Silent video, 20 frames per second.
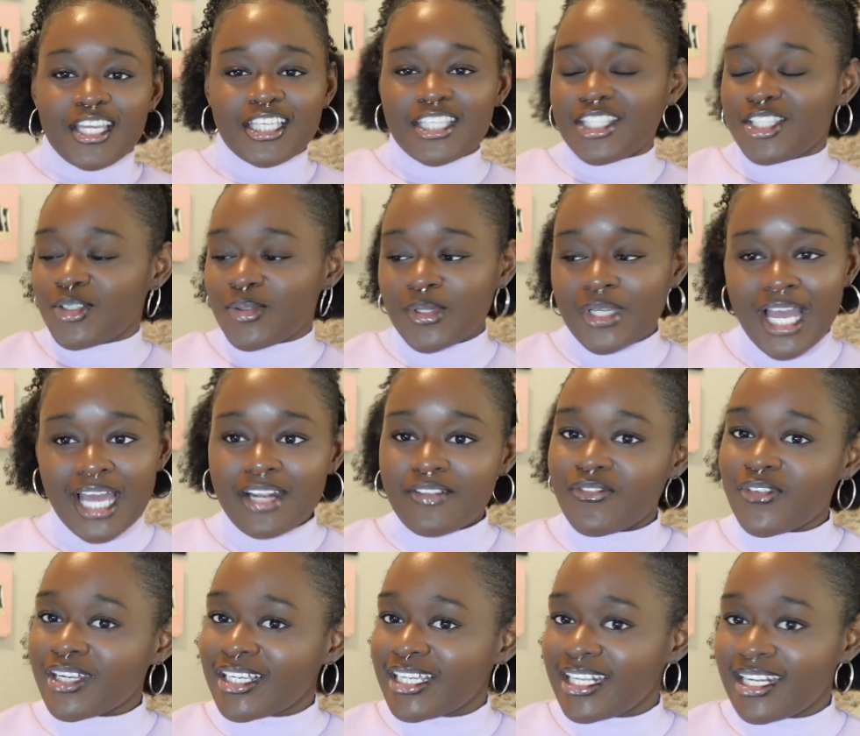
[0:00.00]
You gotta
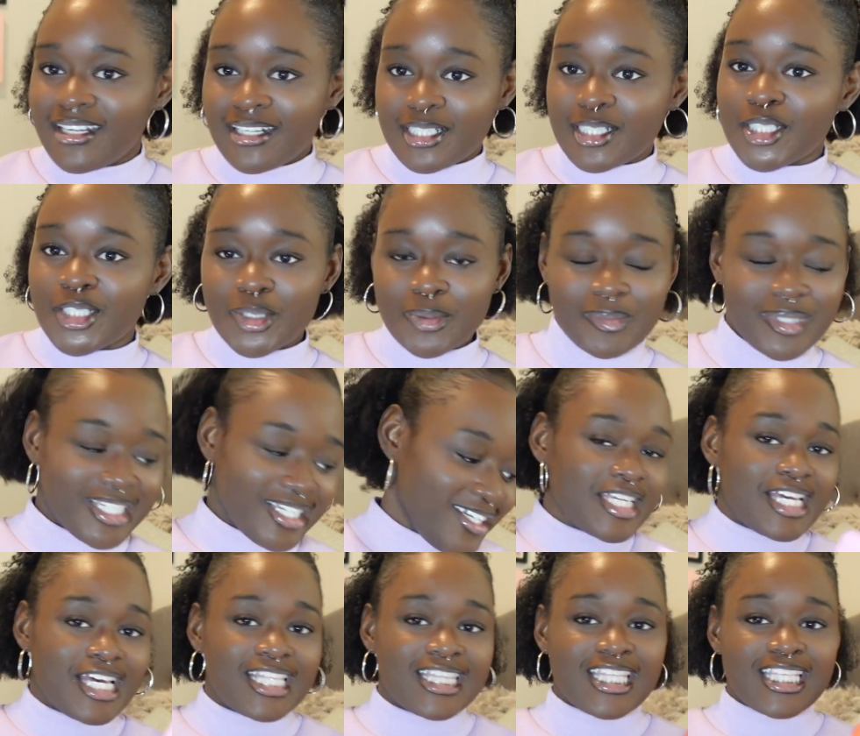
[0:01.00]
forget it a little bit.
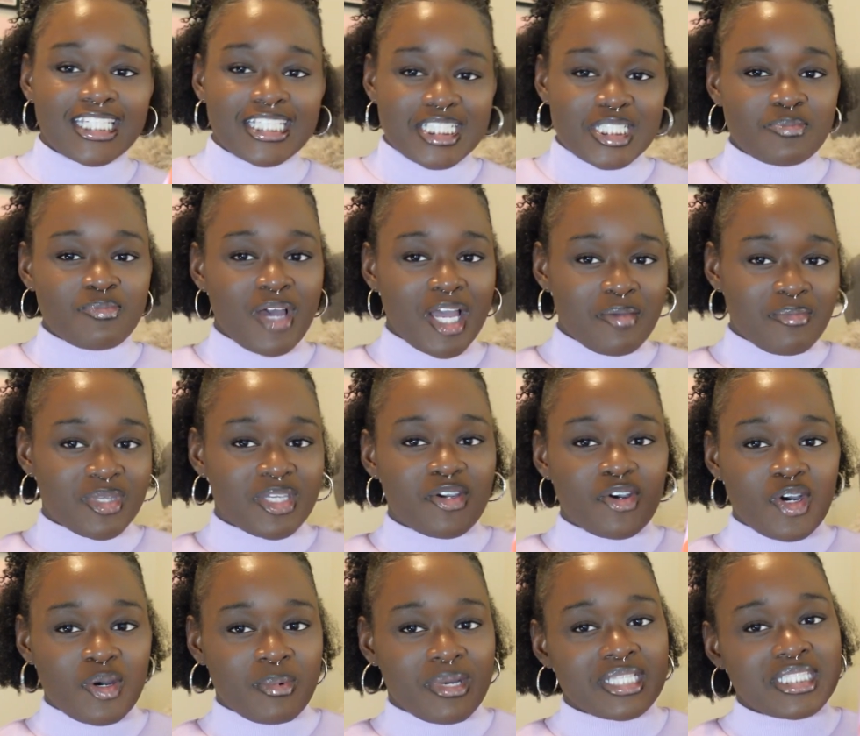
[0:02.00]
Yeah, I think this might be
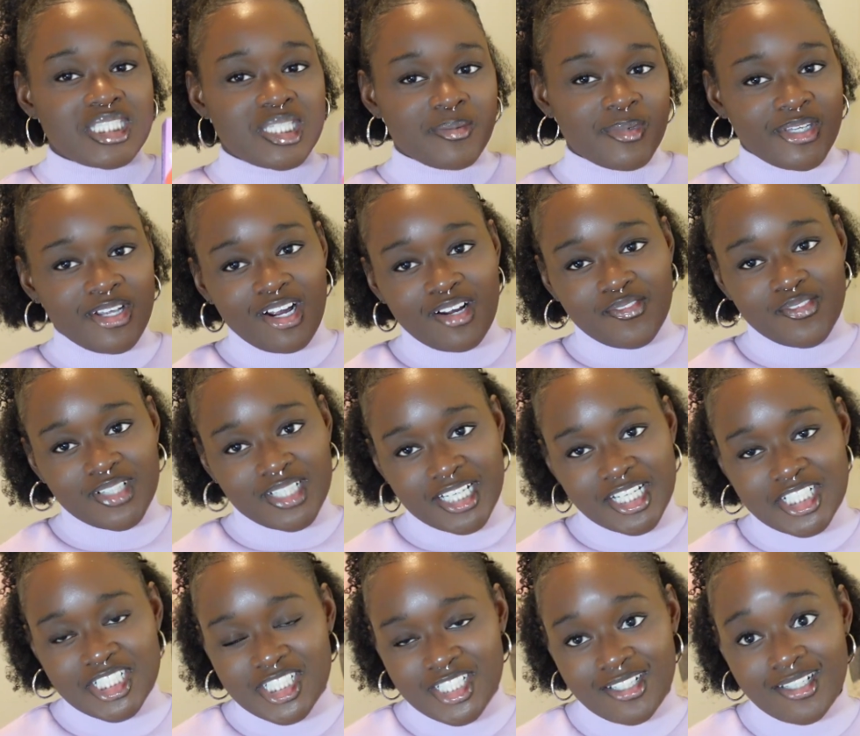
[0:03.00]
on my TBR for
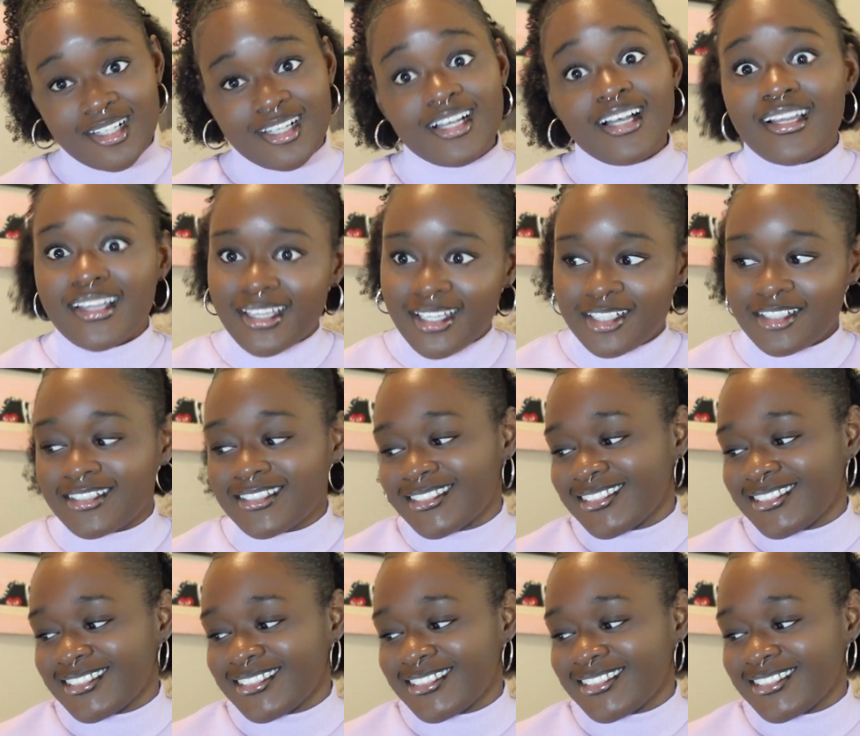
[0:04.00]
next year again.